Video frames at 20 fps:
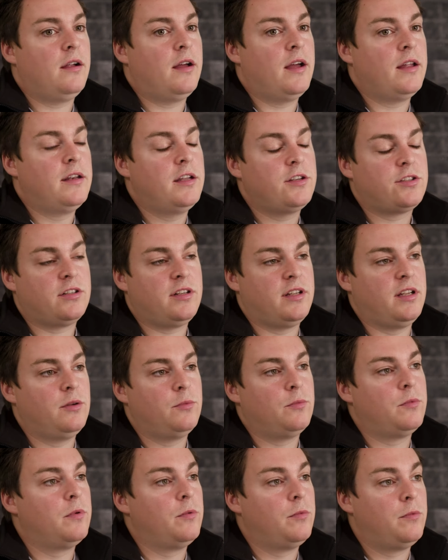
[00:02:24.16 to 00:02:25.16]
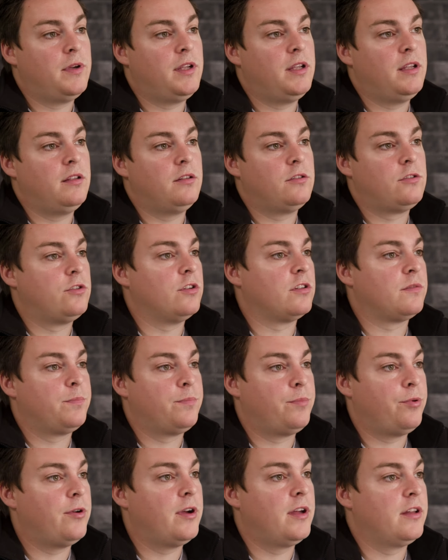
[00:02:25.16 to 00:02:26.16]
Initially, we just
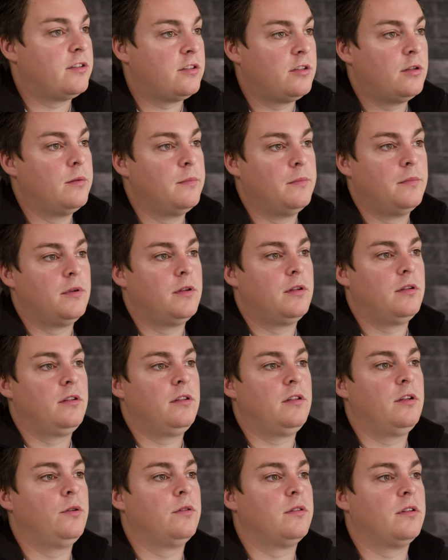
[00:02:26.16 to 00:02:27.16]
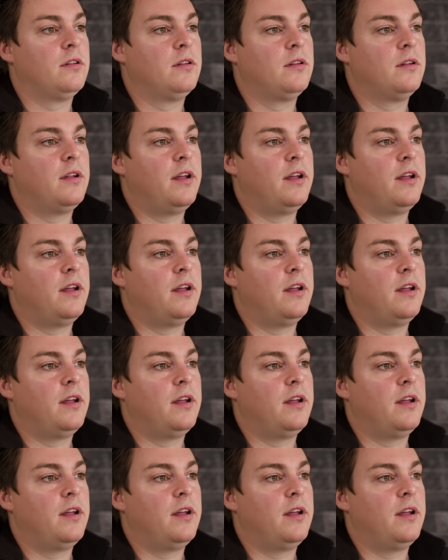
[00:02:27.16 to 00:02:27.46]
praised them using